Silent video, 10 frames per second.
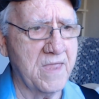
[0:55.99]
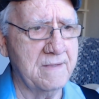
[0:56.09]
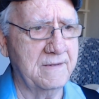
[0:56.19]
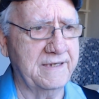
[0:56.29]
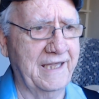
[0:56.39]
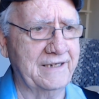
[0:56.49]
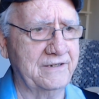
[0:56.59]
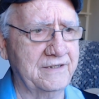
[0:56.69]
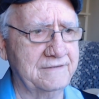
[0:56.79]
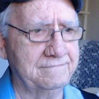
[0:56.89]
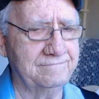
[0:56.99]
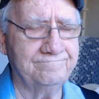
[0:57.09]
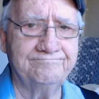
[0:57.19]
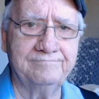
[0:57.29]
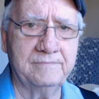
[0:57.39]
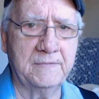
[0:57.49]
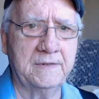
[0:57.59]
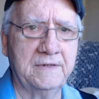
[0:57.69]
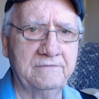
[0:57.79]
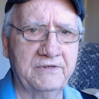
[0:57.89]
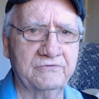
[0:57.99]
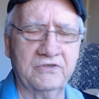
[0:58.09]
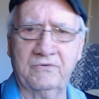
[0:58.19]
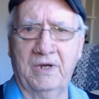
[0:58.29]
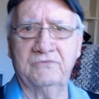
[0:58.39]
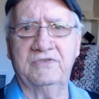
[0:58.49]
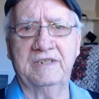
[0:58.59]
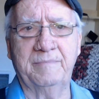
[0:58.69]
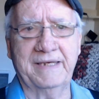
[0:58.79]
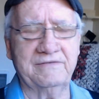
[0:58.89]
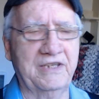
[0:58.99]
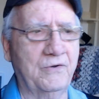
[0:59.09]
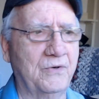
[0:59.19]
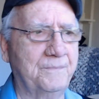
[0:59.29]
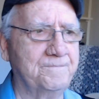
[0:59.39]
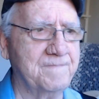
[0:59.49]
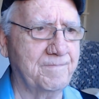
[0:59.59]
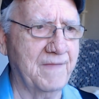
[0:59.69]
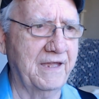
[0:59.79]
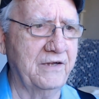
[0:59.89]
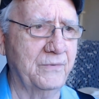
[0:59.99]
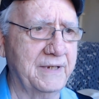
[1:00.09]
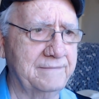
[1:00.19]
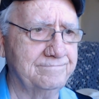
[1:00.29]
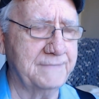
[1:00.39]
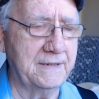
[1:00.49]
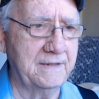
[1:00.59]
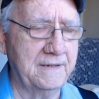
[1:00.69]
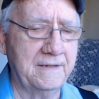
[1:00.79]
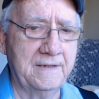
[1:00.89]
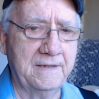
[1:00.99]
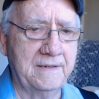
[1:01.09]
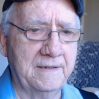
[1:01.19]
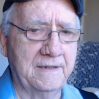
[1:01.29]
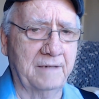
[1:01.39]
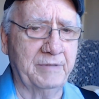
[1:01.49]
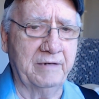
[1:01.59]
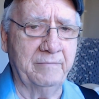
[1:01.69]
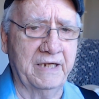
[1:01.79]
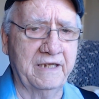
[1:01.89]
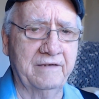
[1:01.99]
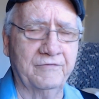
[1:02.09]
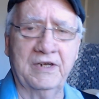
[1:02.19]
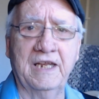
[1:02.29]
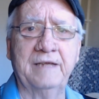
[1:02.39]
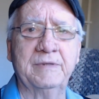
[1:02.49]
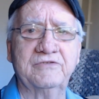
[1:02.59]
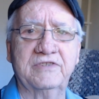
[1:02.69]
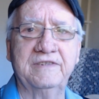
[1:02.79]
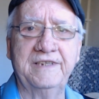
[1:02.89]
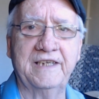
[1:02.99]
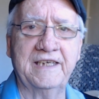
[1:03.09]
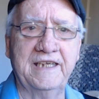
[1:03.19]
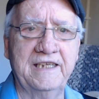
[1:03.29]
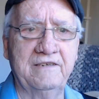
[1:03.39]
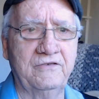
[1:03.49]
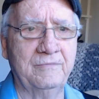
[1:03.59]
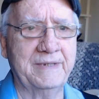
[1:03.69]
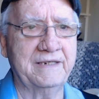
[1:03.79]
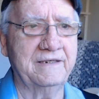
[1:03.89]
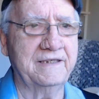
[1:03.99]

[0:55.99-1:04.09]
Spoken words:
Canada, just across into Mexico. Anyway, I've been in many different climates and I hated humidity.